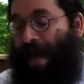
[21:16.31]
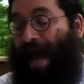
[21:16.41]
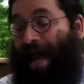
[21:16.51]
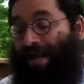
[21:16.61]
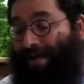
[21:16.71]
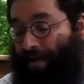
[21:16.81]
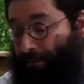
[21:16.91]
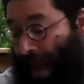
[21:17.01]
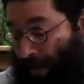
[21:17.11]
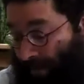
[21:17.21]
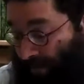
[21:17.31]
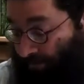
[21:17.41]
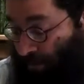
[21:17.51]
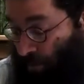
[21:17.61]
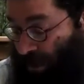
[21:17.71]
Any commandment
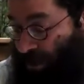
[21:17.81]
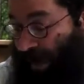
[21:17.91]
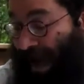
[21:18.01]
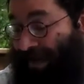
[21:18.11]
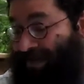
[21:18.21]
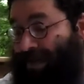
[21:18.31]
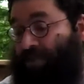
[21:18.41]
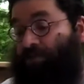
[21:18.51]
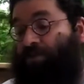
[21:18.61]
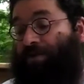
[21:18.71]
for which our ancestors